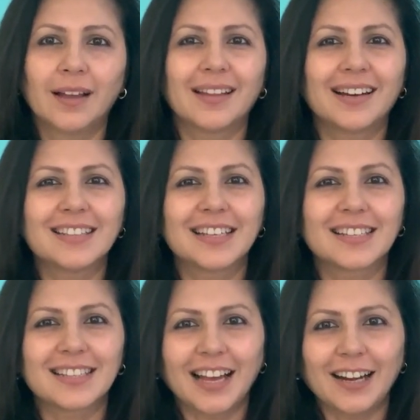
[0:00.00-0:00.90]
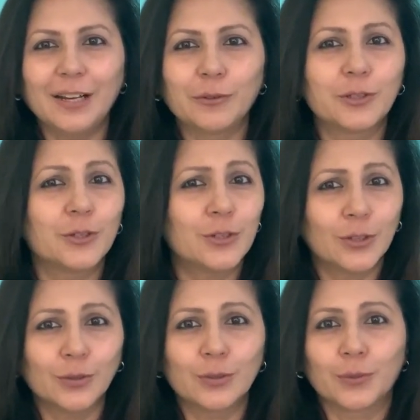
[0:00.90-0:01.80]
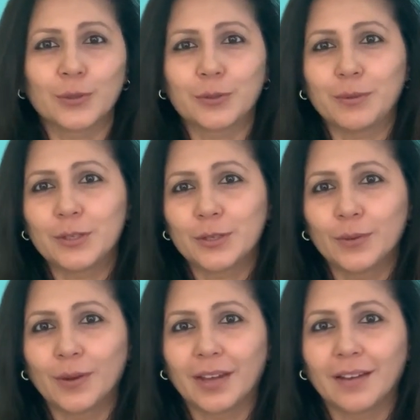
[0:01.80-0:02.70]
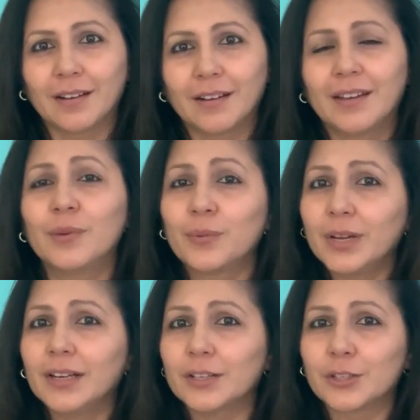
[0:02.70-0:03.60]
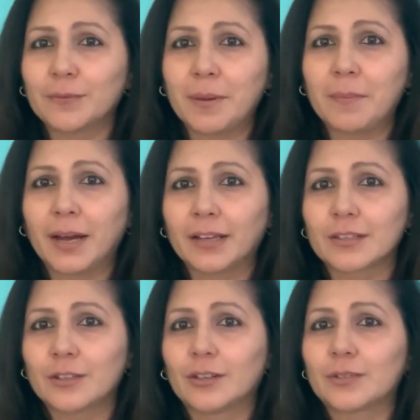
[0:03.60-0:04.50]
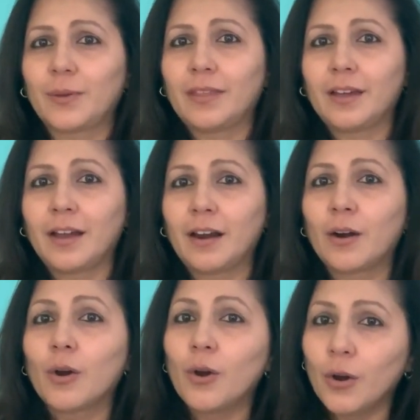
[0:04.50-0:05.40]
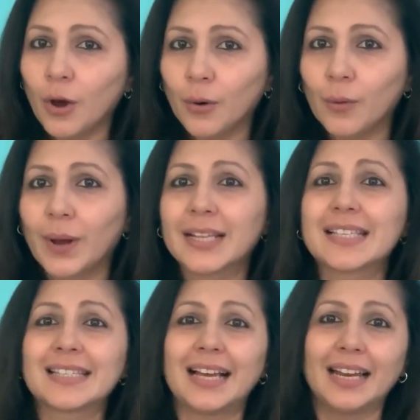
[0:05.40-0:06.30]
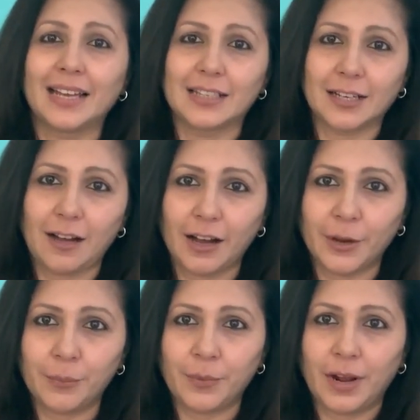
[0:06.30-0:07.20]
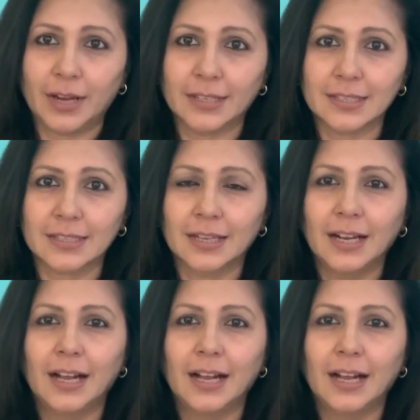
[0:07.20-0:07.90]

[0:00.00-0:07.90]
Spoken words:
That is exactly what you don't want to be doing. You really should be buying stocks when they are low and selling at a higher price.